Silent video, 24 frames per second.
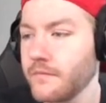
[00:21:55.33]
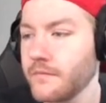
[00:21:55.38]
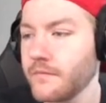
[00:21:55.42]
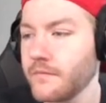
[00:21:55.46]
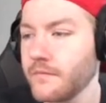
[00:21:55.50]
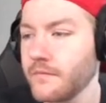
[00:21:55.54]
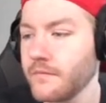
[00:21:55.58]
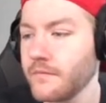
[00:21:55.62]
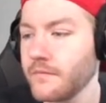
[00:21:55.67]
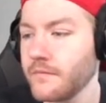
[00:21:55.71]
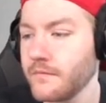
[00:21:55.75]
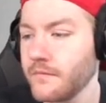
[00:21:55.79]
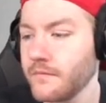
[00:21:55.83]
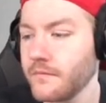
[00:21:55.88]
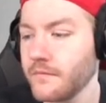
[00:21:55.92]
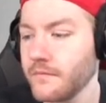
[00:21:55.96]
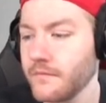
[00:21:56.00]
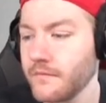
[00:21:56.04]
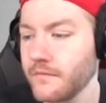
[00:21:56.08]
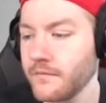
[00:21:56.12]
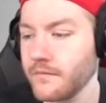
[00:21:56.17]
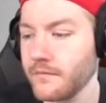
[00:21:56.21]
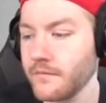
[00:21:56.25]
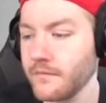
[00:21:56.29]

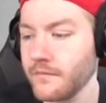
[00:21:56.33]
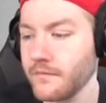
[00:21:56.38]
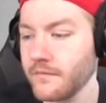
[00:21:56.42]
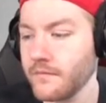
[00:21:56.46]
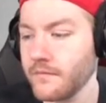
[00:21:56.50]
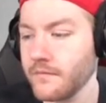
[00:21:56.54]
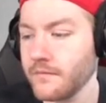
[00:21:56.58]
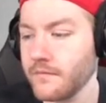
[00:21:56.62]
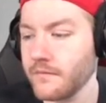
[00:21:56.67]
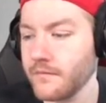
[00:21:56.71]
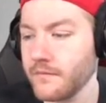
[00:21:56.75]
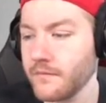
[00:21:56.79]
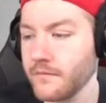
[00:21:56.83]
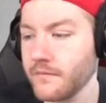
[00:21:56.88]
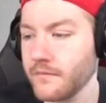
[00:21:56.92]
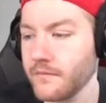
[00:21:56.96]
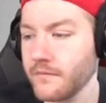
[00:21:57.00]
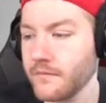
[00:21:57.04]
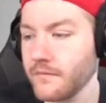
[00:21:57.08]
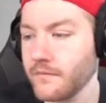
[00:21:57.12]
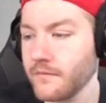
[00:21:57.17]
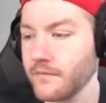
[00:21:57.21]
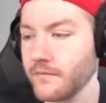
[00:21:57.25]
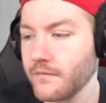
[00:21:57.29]

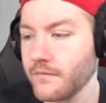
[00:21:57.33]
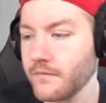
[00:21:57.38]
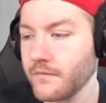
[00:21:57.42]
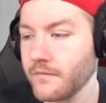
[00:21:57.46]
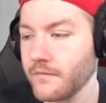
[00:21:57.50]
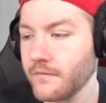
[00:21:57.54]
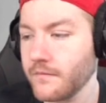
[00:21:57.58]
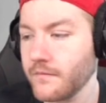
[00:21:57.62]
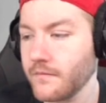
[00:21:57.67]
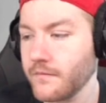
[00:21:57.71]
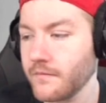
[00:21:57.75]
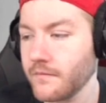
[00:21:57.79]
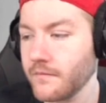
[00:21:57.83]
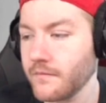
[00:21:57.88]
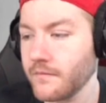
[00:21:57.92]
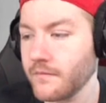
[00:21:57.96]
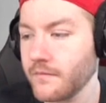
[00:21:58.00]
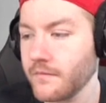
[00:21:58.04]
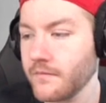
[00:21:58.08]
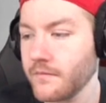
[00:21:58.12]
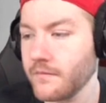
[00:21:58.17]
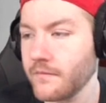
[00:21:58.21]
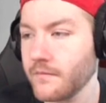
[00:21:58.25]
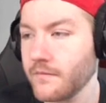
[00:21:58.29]

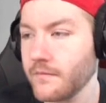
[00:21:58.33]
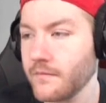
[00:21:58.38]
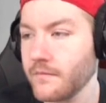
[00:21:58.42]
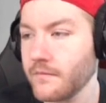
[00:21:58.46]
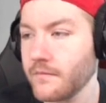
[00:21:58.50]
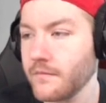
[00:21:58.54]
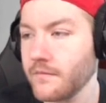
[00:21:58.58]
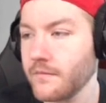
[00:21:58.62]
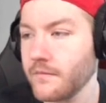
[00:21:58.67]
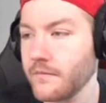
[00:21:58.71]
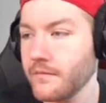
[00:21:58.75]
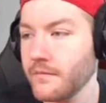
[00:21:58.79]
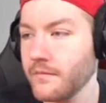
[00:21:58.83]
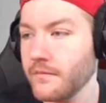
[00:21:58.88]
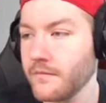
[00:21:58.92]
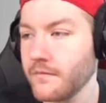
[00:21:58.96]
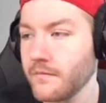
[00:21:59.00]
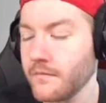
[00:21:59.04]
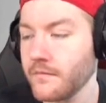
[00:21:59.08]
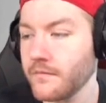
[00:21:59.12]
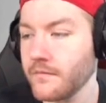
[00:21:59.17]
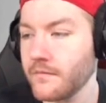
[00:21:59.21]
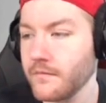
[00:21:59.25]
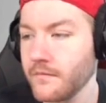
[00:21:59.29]

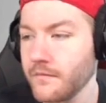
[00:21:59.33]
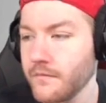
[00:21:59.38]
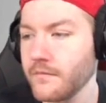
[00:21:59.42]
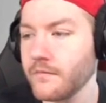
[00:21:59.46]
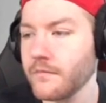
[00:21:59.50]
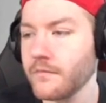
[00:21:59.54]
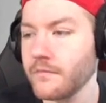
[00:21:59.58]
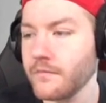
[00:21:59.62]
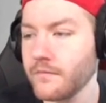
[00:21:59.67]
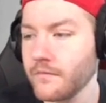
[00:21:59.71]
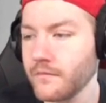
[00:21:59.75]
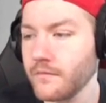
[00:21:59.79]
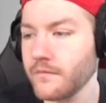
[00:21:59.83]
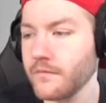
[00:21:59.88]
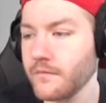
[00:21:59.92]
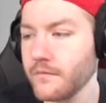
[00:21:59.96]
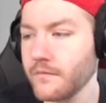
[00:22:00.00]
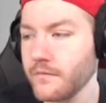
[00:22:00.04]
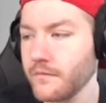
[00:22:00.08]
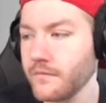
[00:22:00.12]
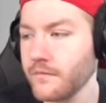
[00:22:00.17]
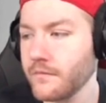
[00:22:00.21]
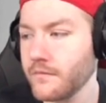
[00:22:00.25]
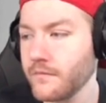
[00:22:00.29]

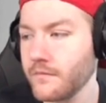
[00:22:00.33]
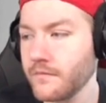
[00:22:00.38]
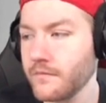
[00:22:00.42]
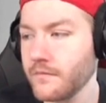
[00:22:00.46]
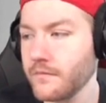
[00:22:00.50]
(not speaking)